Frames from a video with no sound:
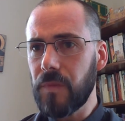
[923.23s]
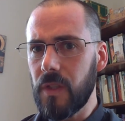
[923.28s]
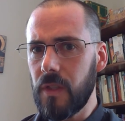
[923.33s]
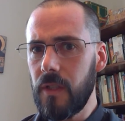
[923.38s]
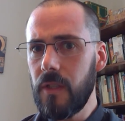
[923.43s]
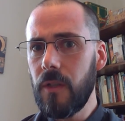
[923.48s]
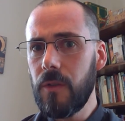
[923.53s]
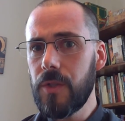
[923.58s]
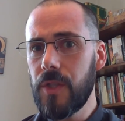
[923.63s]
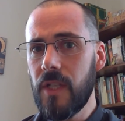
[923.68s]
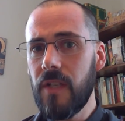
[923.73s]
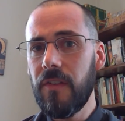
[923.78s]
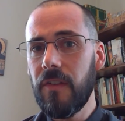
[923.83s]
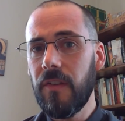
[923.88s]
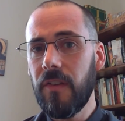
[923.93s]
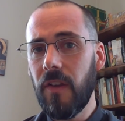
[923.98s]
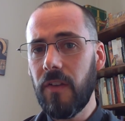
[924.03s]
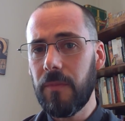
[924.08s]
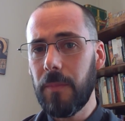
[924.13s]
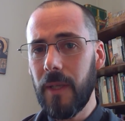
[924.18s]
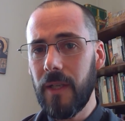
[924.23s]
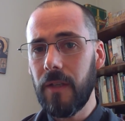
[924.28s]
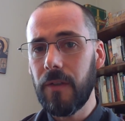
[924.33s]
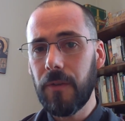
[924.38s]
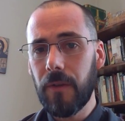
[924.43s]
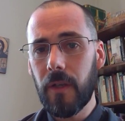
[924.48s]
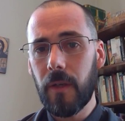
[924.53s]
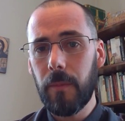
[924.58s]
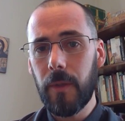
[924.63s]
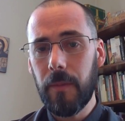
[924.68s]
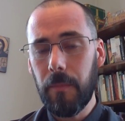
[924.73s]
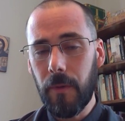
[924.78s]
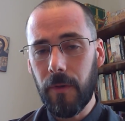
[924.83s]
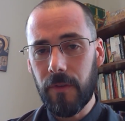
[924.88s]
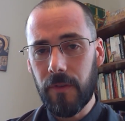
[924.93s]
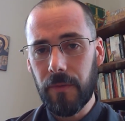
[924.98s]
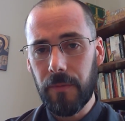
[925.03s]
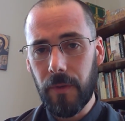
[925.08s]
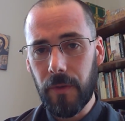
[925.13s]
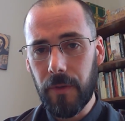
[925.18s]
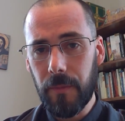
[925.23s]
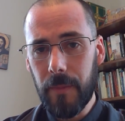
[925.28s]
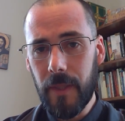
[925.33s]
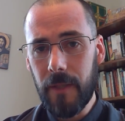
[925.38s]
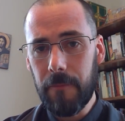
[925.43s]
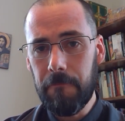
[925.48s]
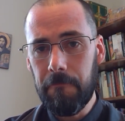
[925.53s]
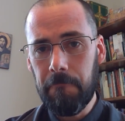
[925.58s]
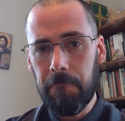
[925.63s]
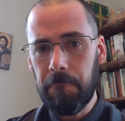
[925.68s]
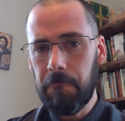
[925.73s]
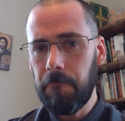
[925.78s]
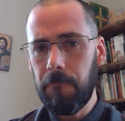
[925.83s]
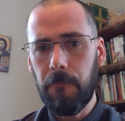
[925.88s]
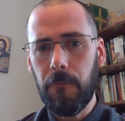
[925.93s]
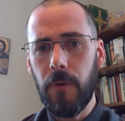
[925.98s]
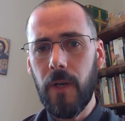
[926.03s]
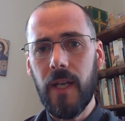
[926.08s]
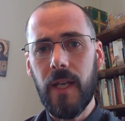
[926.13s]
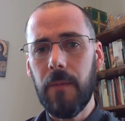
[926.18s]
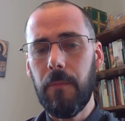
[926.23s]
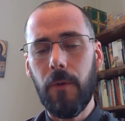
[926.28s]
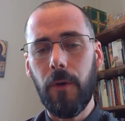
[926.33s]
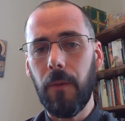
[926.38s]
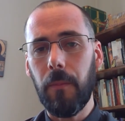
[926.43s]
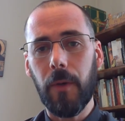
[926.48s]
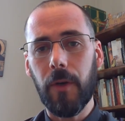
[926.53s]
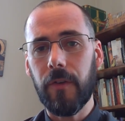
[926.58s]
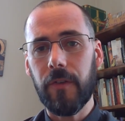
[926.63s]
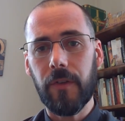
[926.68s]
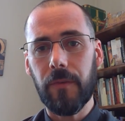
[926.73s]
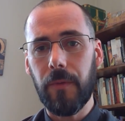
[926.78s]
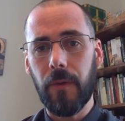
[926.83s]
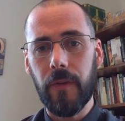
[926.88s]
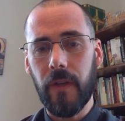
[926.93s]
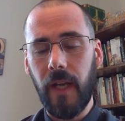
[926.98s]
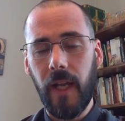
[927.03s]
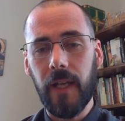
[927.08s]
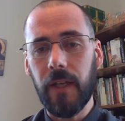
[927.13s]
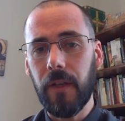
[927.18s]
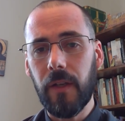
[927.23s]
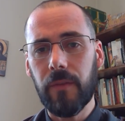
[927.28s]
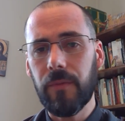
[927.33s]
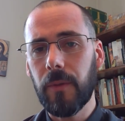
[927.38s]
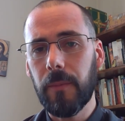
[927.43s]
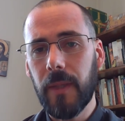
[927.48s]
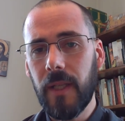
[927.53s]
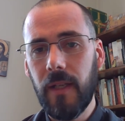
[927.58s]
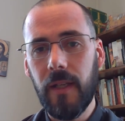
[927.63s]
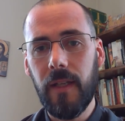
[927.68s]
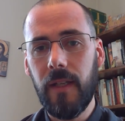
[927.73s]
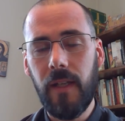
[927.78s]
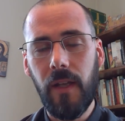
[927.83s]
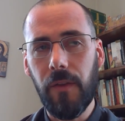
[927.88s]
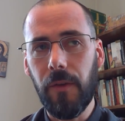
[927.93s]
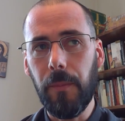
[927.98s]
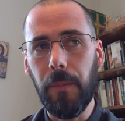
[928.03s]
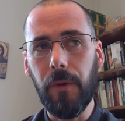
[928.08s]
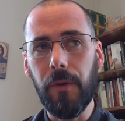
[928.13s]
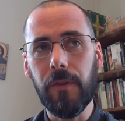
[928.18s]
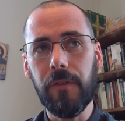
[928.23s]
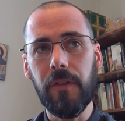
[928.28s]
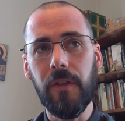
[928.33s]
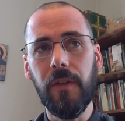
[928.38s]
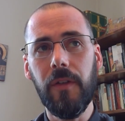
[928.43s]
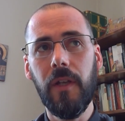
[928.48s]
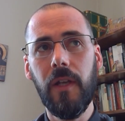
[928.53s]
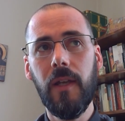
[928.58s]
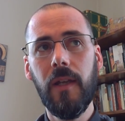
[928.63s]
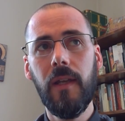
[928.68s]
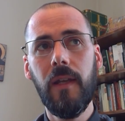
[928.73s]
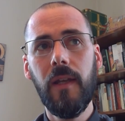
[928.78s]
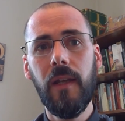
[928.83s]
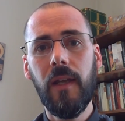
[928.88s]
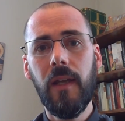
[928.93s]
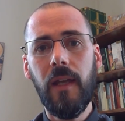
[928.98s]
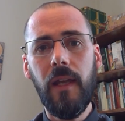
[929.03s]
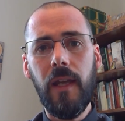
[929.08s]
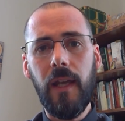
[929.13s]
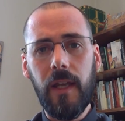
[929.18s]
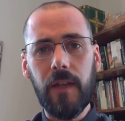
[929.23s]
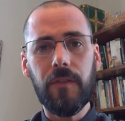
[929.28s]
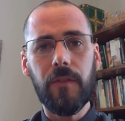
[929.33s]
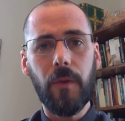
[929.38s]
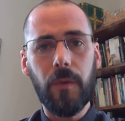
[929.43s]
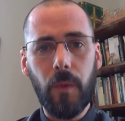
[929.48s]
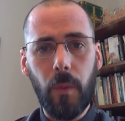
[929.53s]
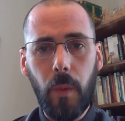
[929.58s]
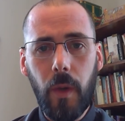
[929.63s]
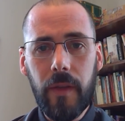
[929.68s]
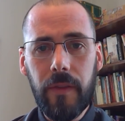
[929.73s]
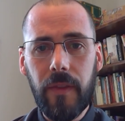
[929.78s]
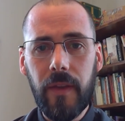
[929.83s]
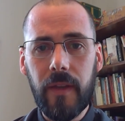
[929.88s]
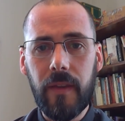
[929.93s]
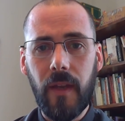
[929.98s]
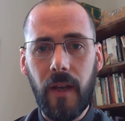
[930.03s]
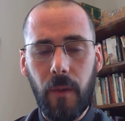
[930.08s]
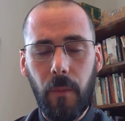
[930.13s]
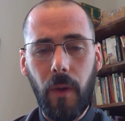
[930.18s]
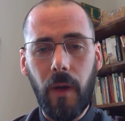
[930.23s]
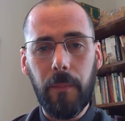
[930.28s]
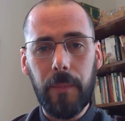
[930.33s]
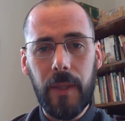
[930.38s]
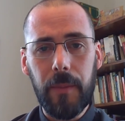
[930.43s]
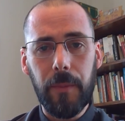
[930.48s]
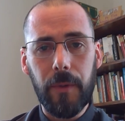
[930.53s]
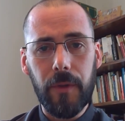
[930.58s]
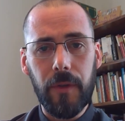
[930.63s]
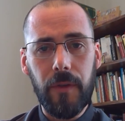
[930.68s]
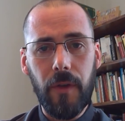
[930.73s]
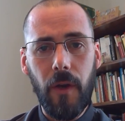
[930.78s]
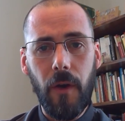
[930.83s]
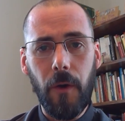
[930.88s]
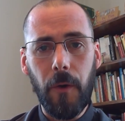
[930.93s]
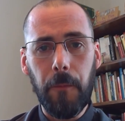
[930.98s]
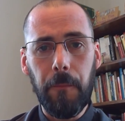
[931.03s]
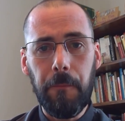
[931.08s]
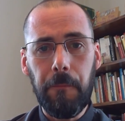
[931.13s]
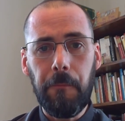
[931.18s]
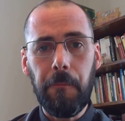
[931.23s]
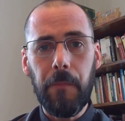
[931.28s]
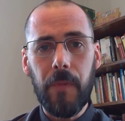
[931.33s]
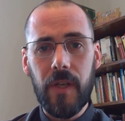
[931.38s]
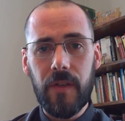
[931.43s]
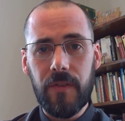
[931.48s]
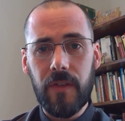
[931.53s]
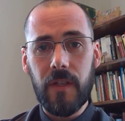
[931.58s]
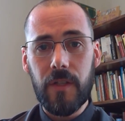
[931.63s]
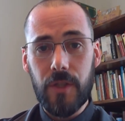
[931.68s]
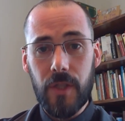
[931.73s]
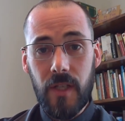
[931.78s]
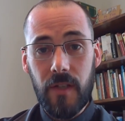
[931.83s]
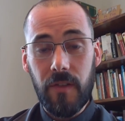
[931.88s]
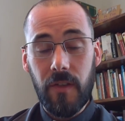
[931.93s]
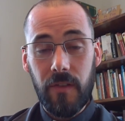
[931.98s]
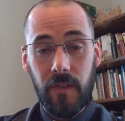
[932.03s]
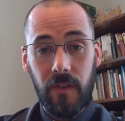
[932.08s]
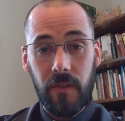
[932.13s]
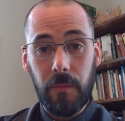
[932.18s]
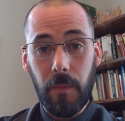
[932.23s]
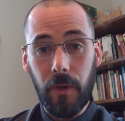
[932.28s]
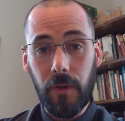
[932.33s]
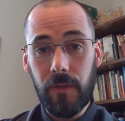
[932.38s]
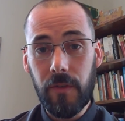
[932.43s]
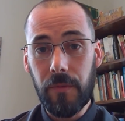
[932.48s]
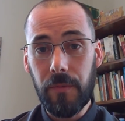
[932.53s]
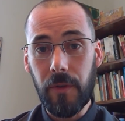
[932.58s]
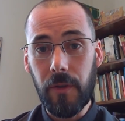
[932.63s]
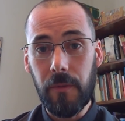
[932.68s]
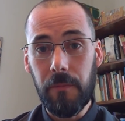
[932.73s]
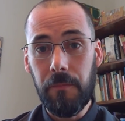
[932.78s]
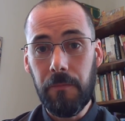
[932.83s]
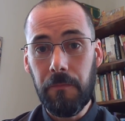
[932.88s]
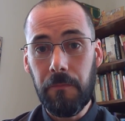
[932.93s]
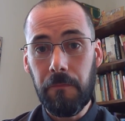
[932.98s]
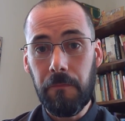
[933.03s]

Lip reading: you know, Jesus has been incredibly merciful to me, way more merciful than I could ever be to any other person. And so the one thing that I want people to know is that Jesus is merciful.